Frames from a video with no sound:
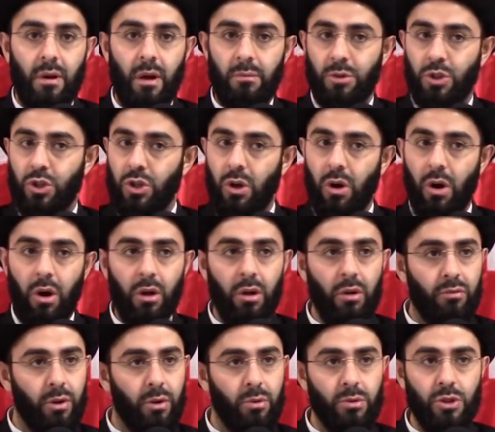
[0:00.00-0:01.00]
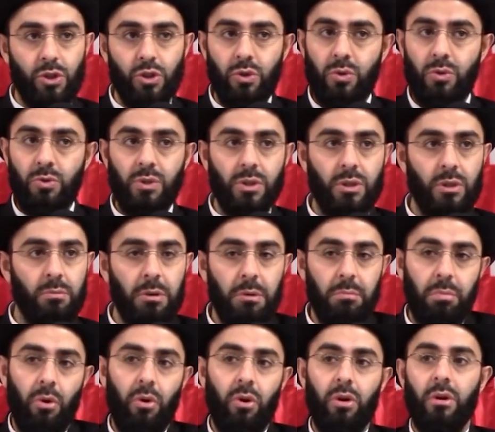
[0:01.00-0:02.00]
I'm sure all of you would choose to be
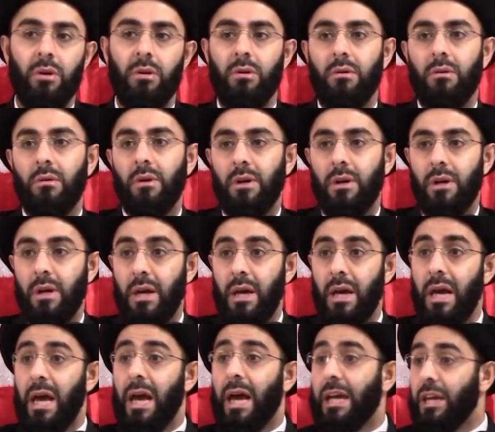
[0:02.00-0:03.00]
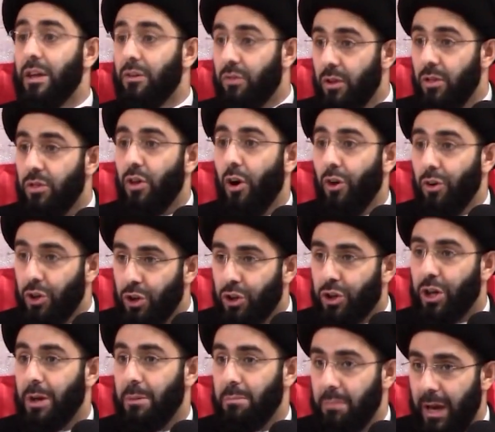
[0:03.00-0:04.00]
boring. Even though you
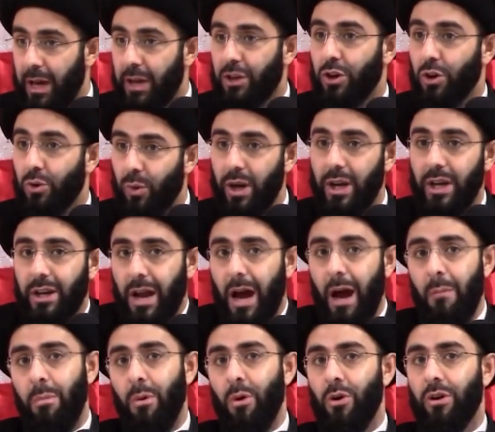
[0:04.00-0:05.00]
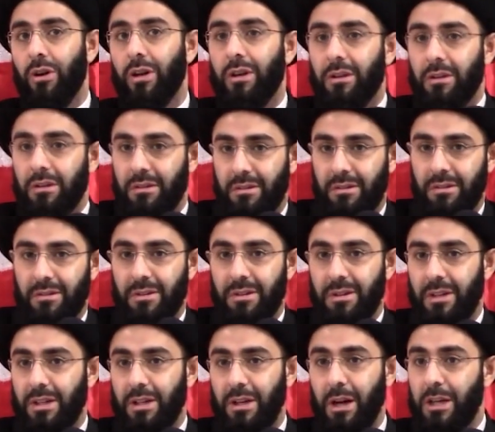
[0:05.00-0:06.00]
could make your wedding not boring.
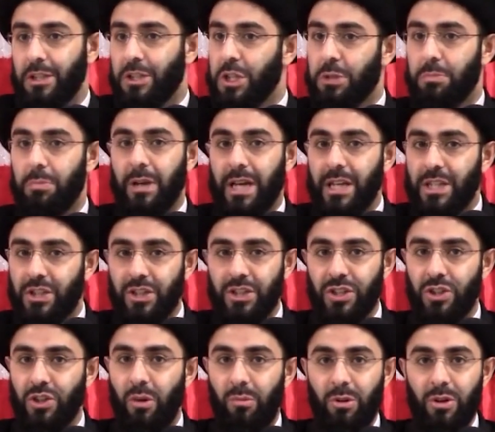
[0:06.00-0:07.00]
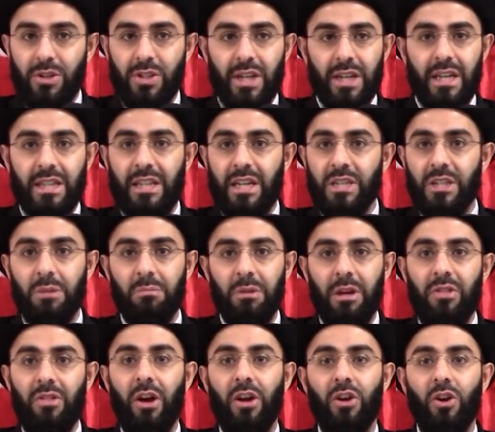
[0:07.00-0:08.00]
Just because there's no music, it doesn't
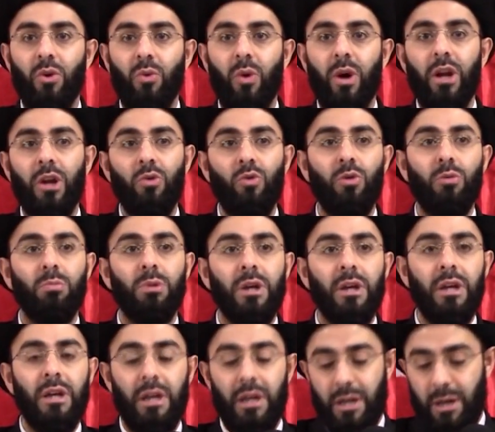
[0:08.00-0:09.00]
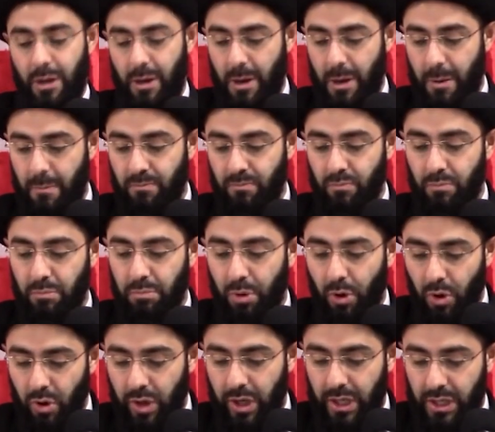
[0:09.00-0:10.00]
mean that your wedding will be
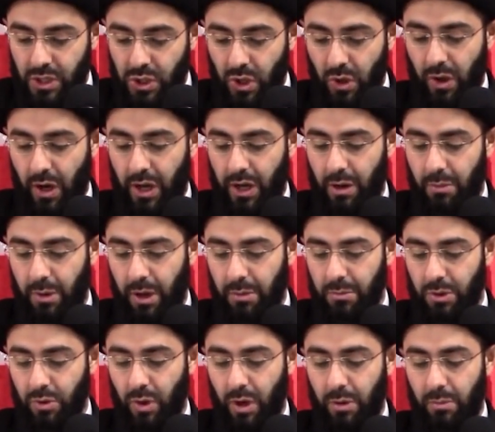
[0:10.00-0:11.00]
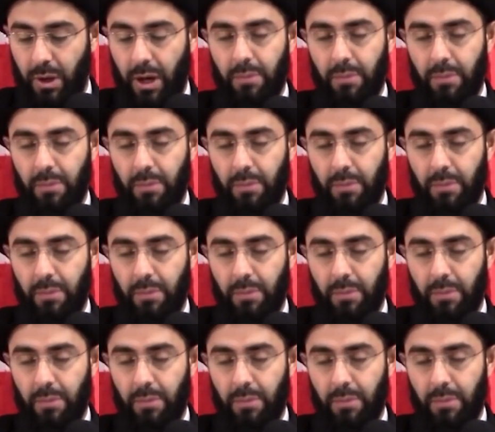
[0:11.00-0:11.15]
boring. Sallallahu ala Muhammad wa ala